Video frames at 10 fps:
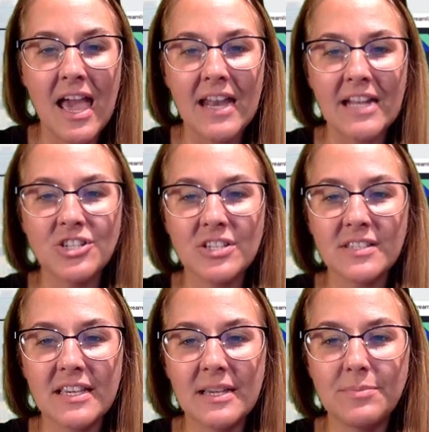and I
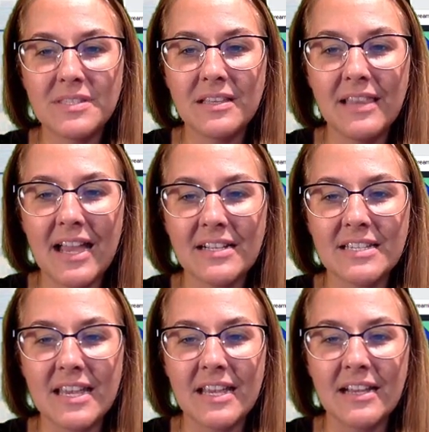just keep
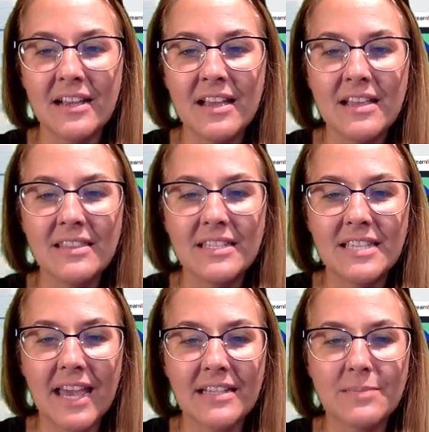selecting the
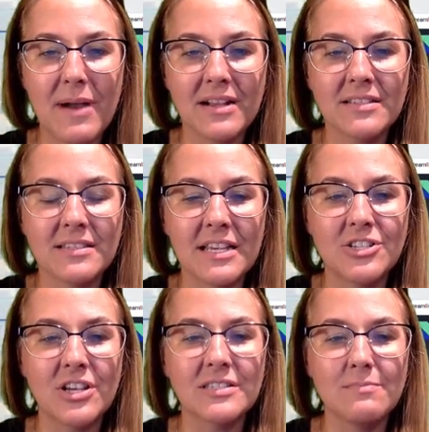text boxes I
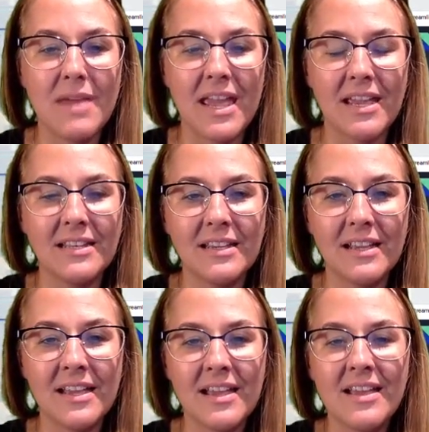just made.
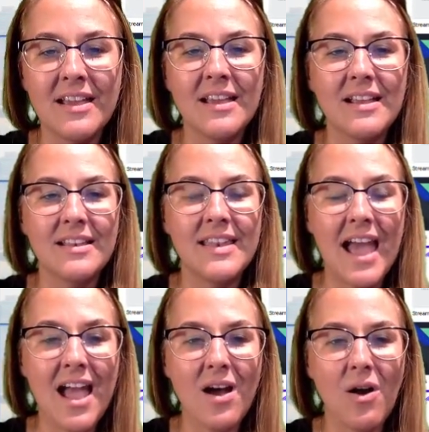
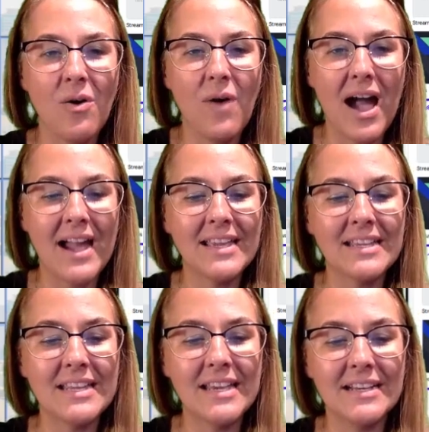Now I
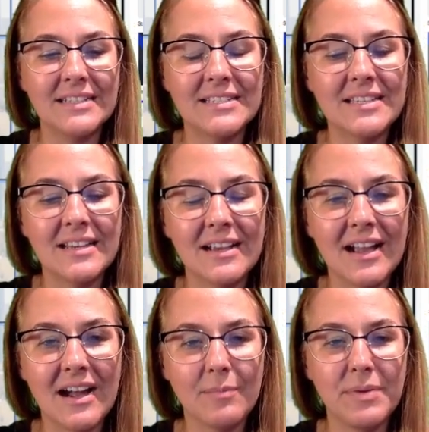can hit
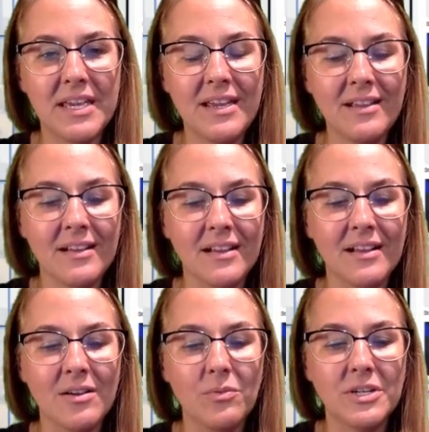copy,
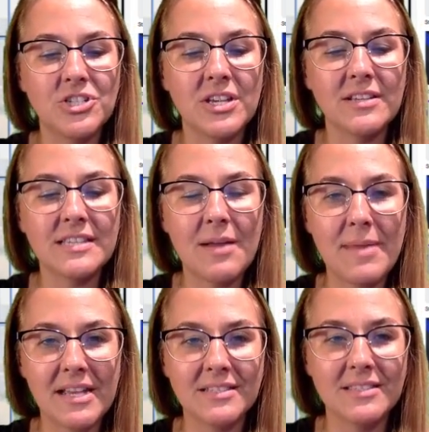which is
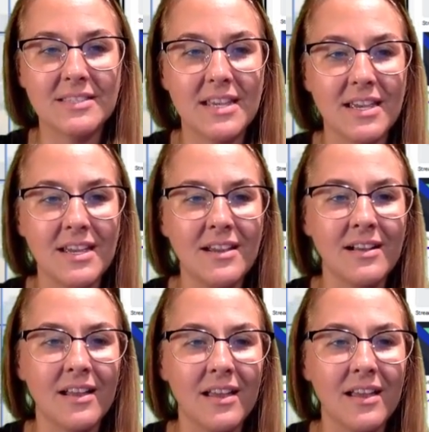Command C,